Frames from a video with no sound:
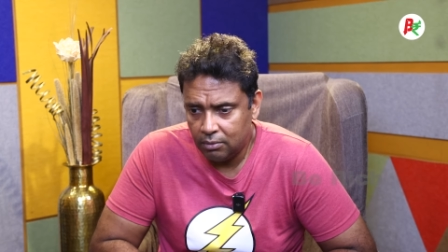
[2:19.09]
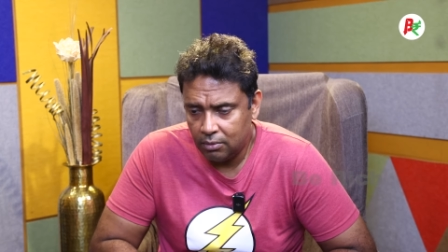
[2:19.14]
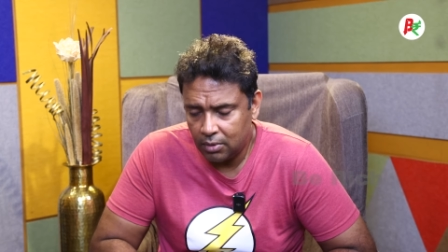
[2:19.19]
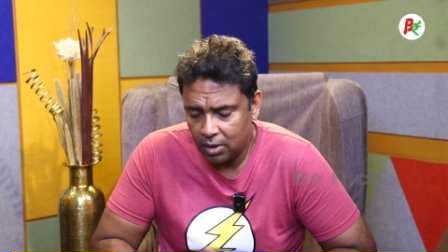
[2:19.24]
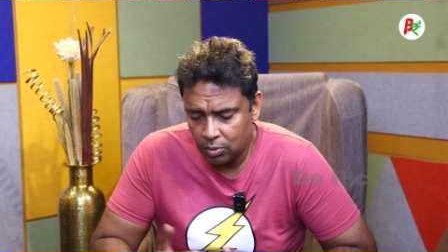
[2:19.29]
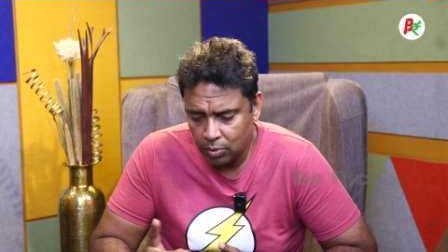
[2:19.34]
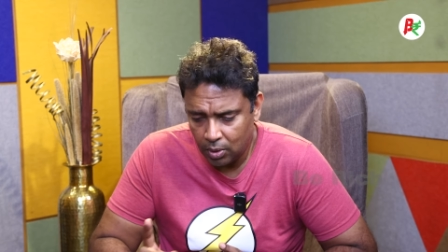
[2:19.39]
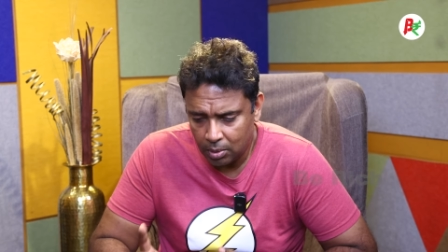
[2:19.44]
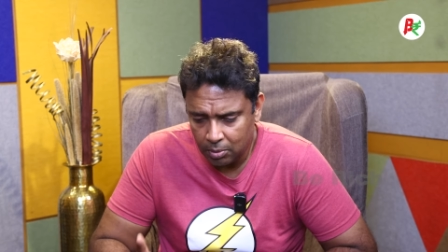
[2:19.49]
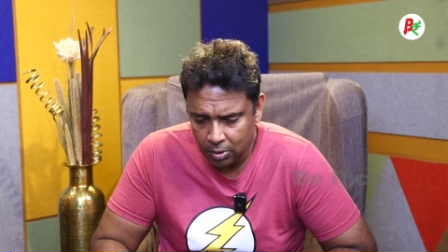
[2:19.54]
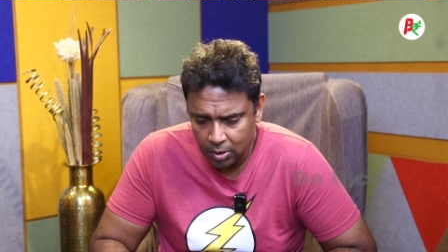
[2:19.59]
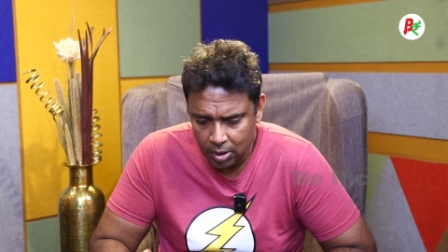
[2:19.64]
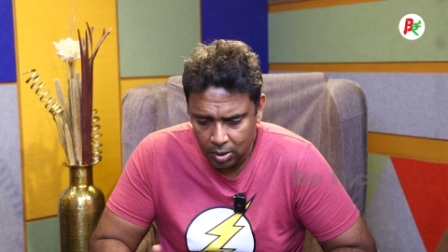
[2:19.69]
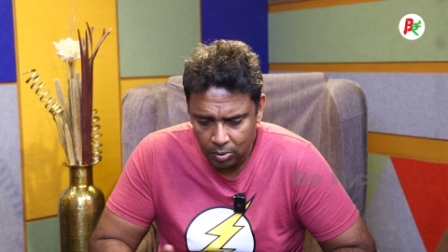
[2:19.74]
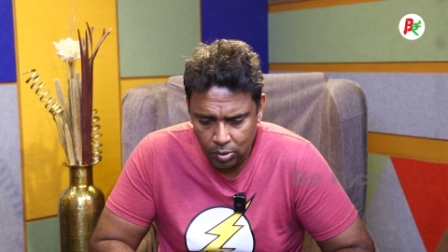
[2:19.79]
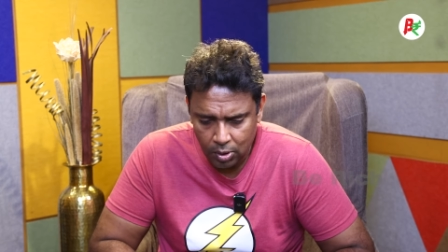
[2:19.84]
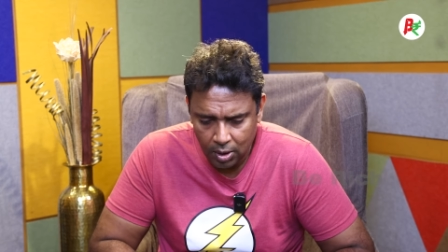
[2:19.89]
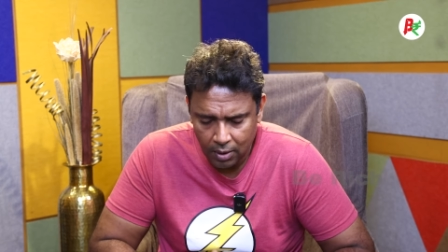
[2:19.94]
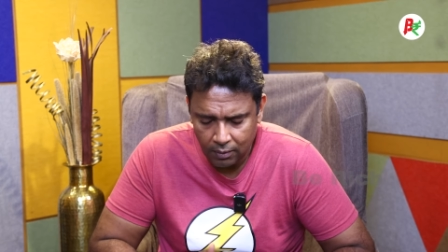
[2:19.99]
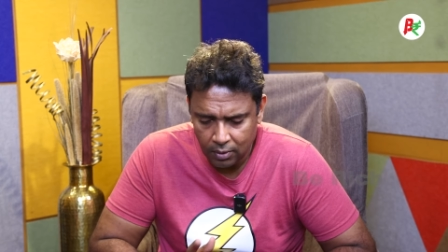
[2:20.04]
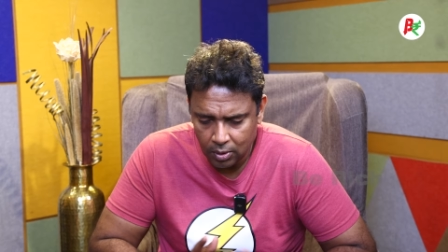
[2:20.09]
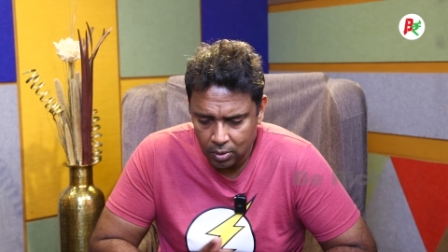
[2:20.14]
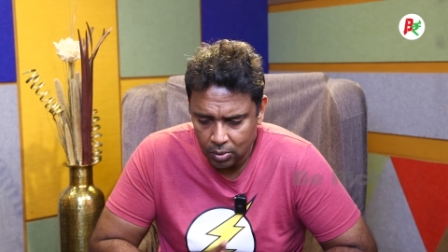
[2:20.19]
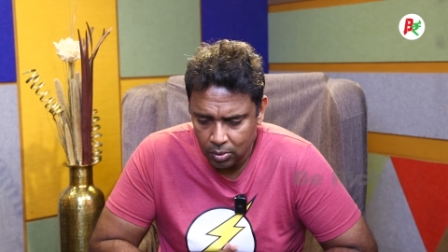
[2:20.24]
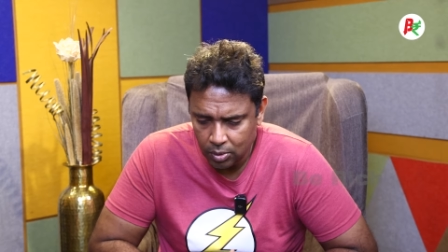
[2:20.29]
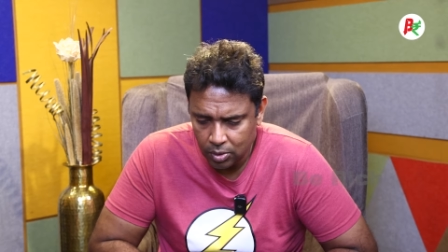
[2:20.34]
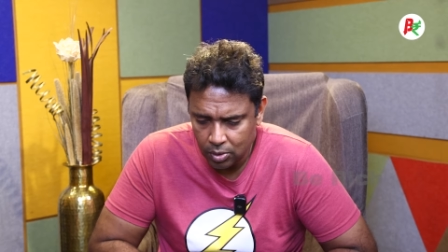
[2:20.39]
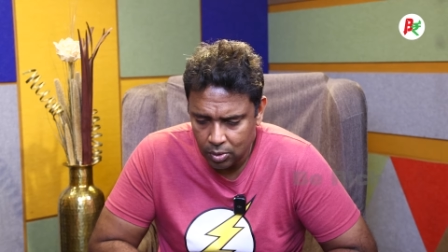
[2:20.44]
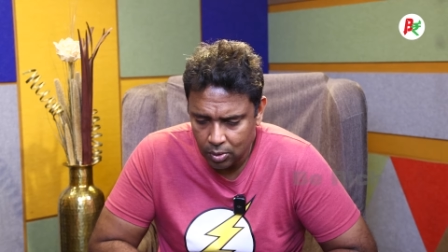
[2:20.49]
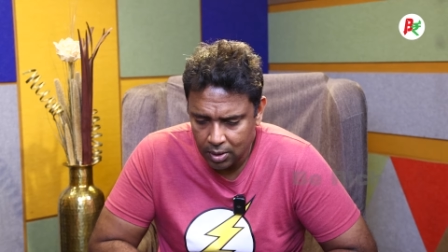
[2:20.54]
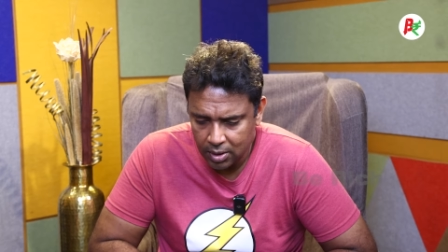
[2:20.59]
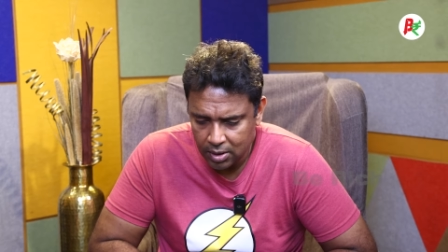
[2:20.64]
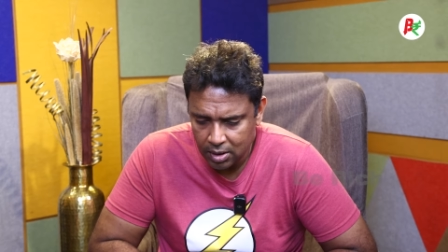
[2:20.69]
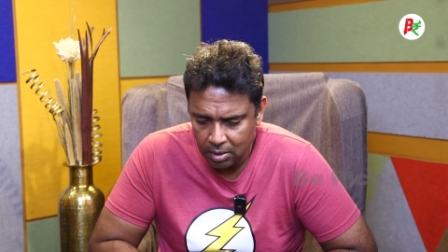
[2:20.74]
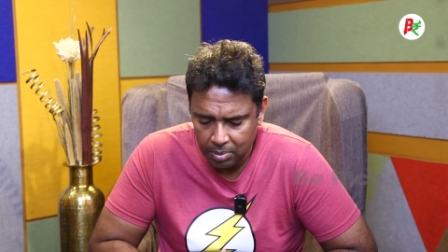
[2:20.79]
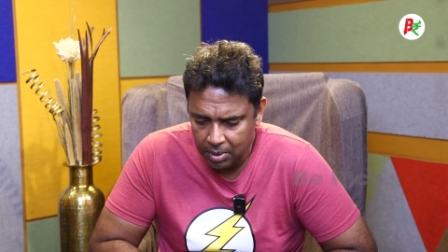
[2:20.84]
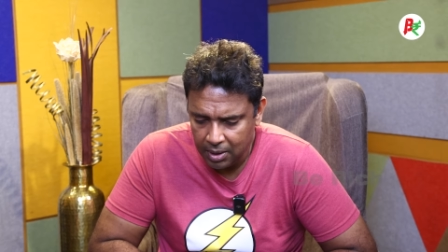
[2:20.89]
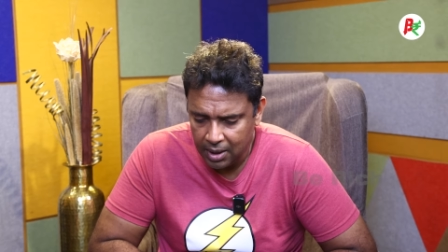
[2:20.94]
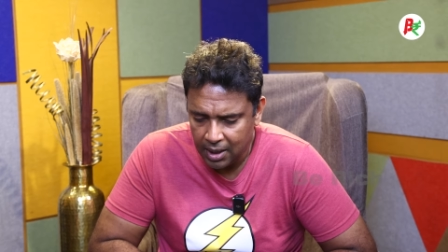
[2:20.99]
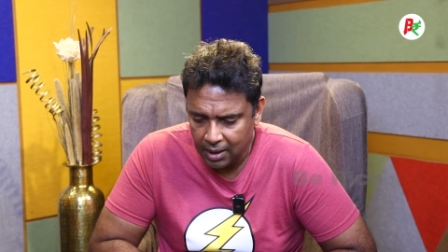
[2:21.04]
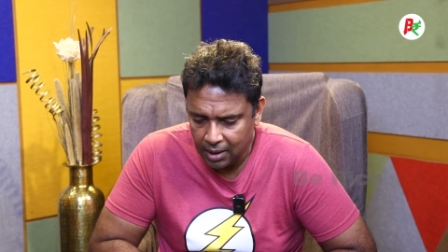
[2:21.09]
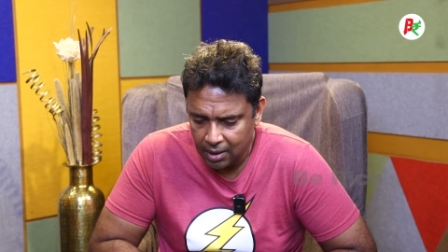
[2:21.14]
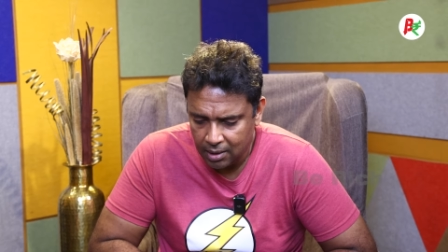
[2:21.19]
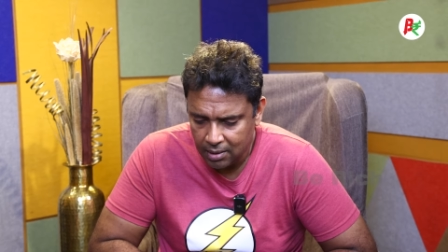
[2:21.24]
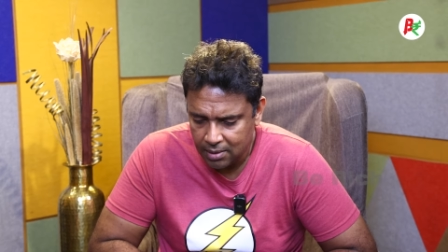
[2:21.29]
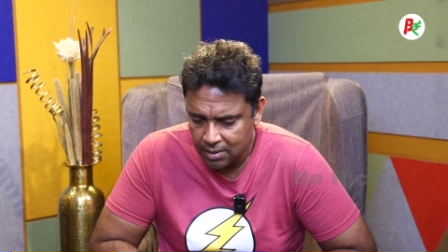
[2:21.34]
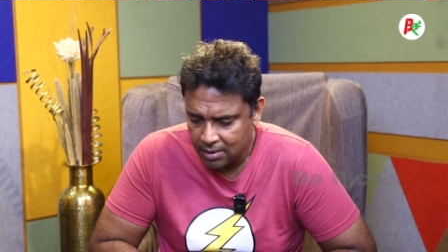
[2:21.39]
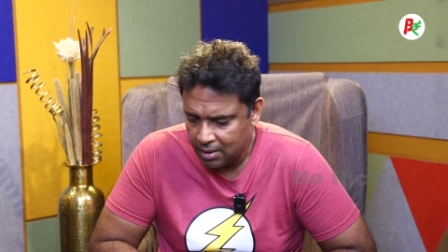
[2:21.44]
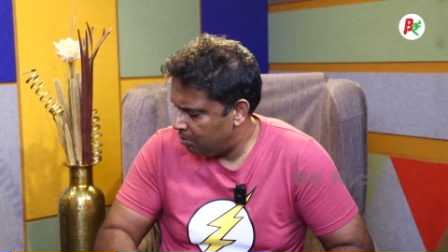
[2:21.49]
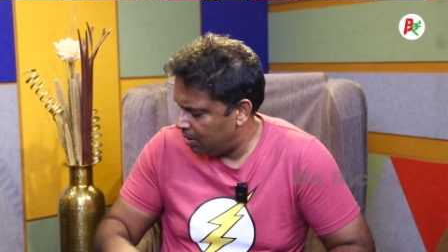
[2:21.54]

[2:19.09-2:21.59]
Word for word: there's one more thing which you have to do is known as the PIS.